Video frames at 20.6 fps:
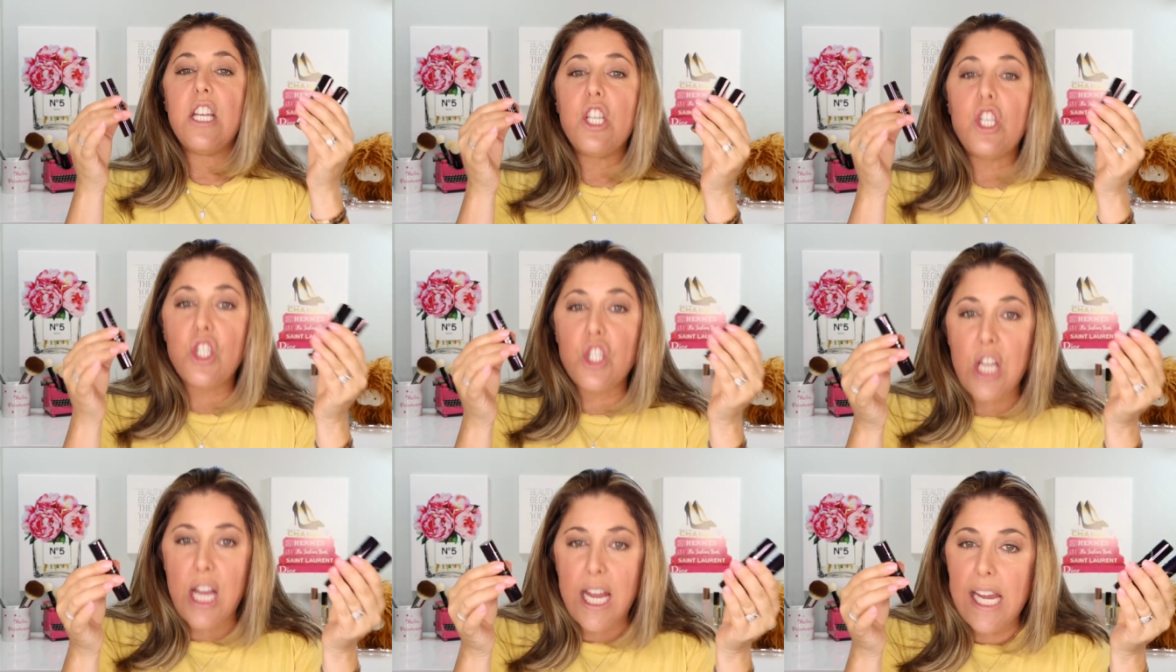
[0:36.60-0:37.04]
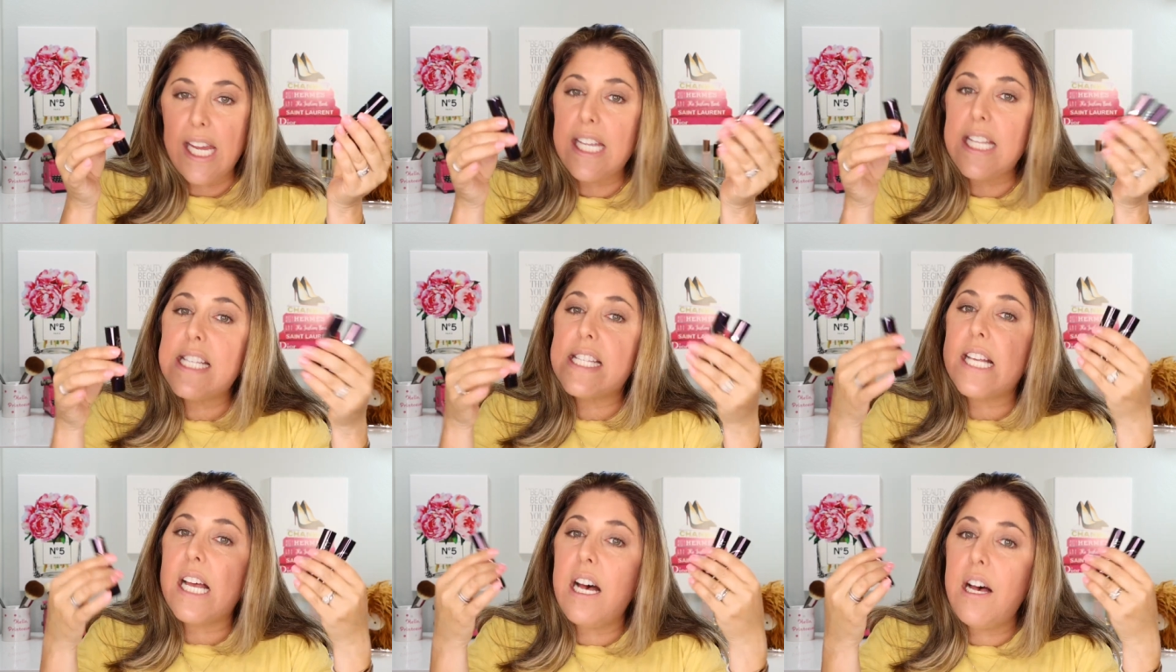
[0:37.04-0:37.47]

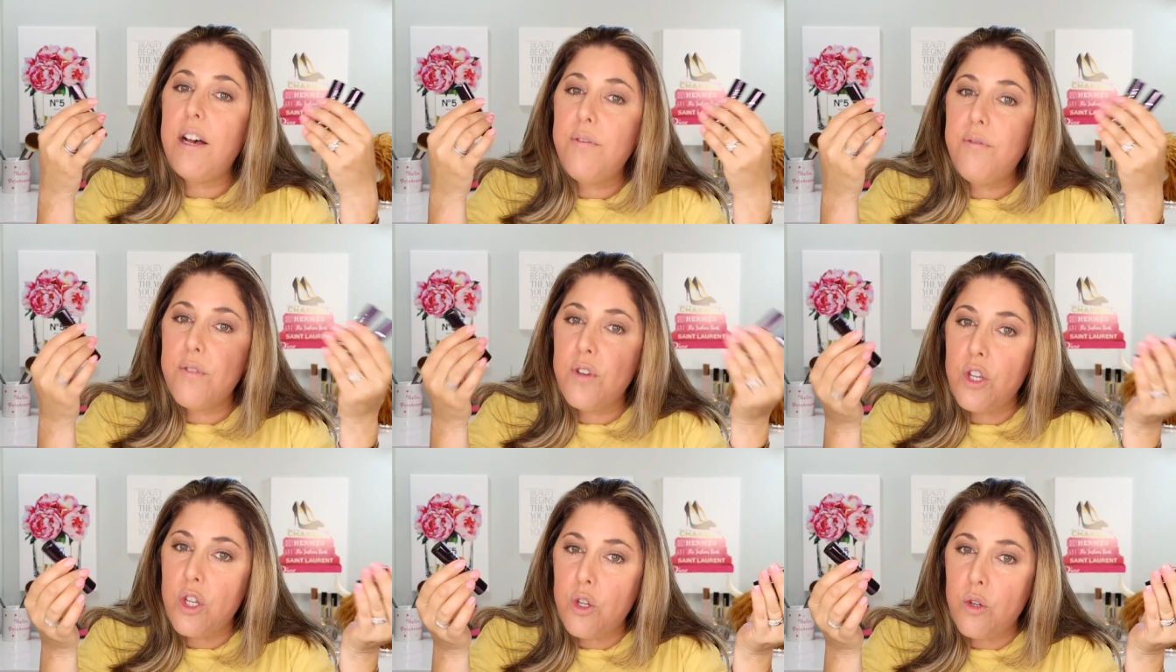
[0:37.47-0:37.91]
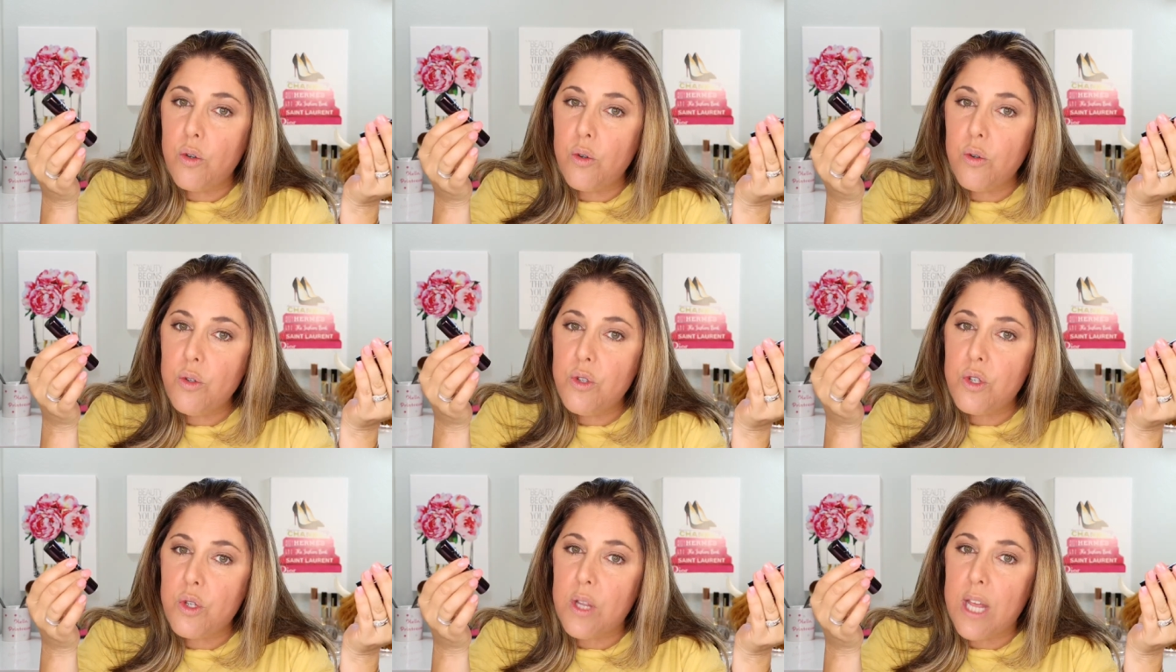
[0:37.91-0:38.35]
shades of
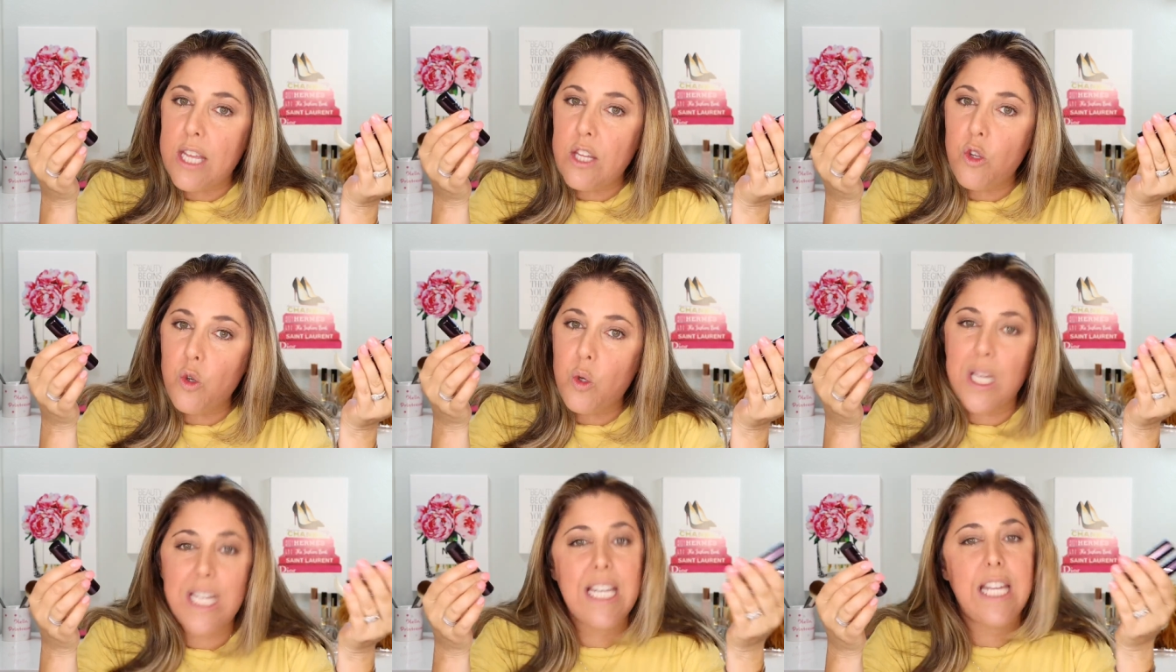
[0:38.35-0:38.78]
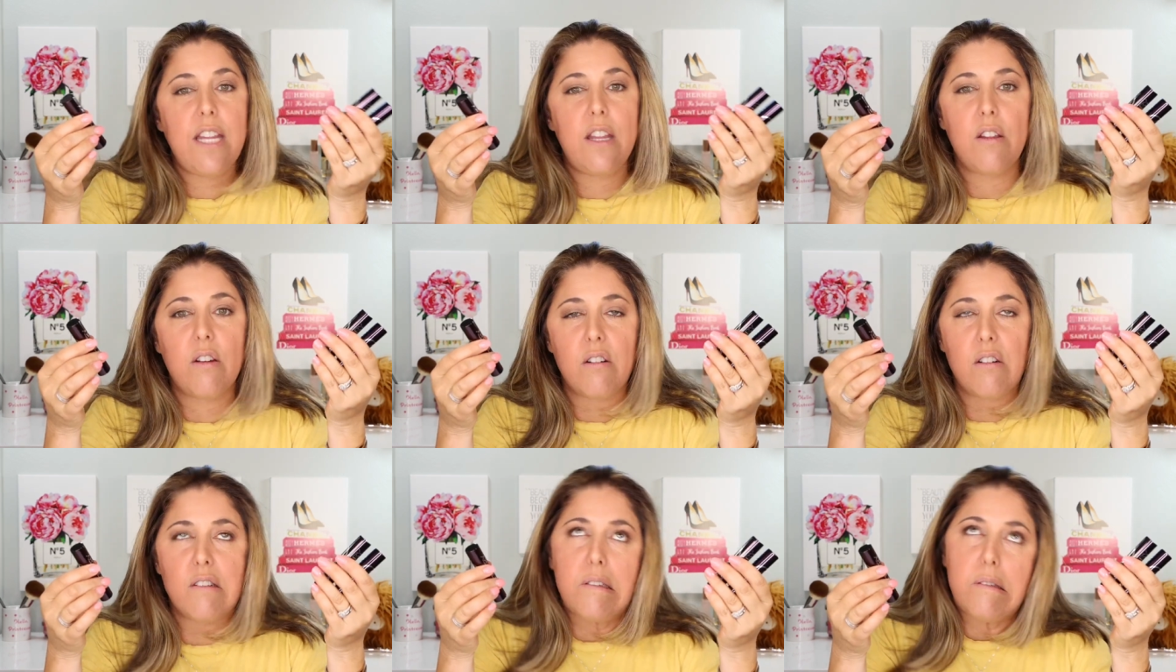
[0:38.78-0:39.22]
nude so that you can
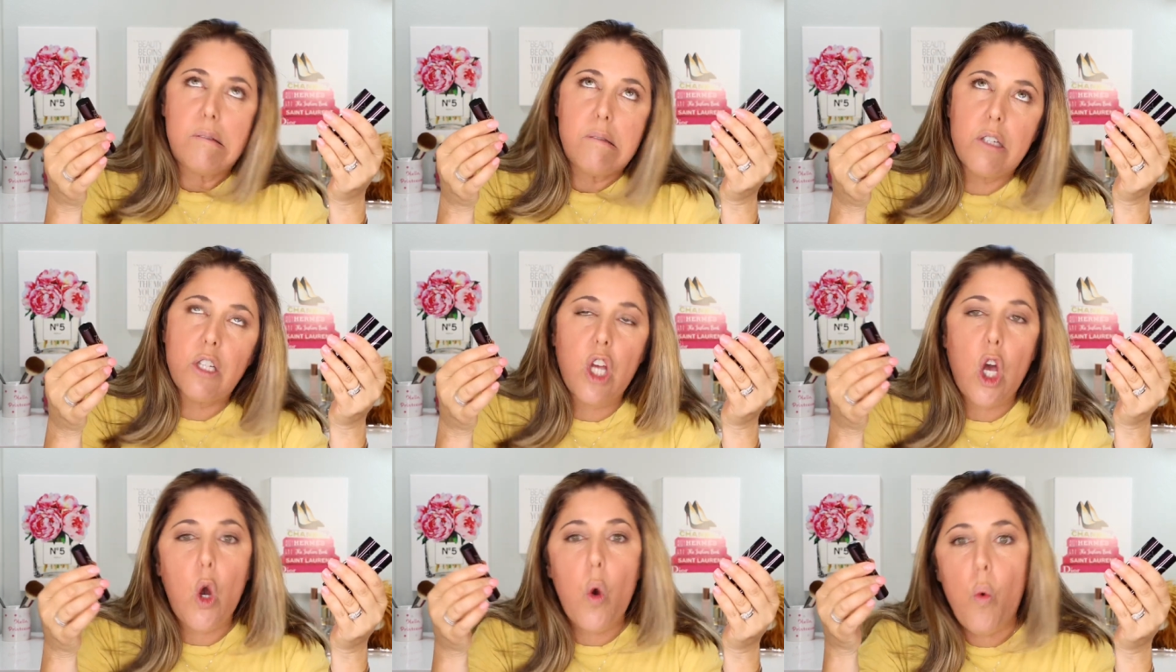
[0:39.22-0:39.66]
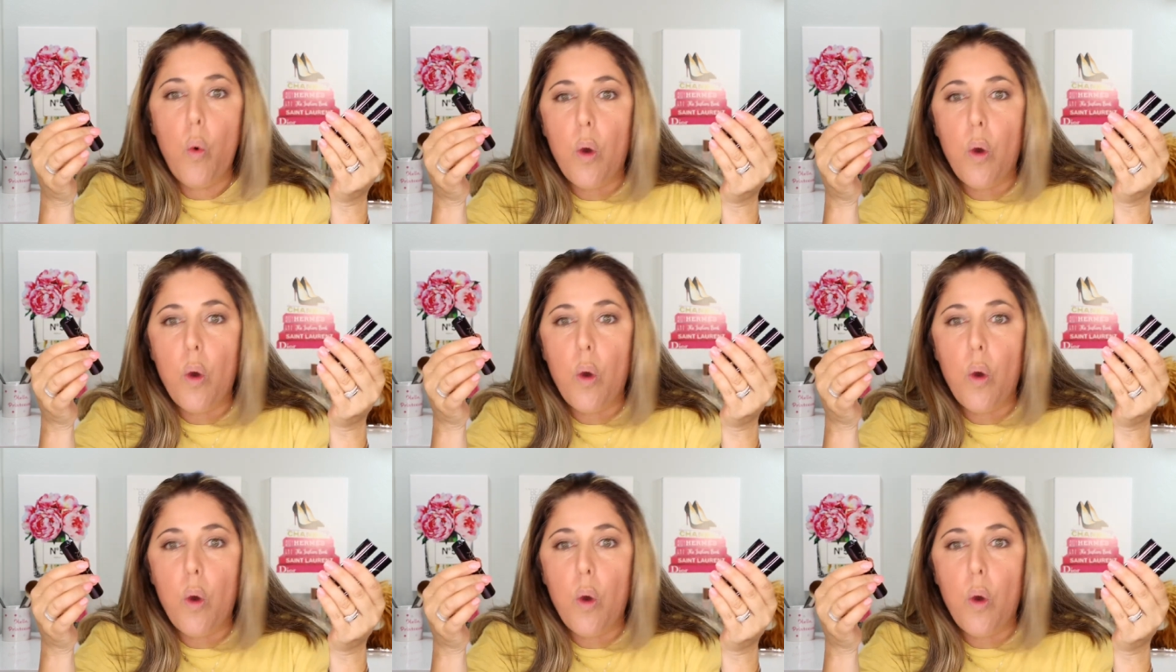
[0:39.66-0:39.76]
either go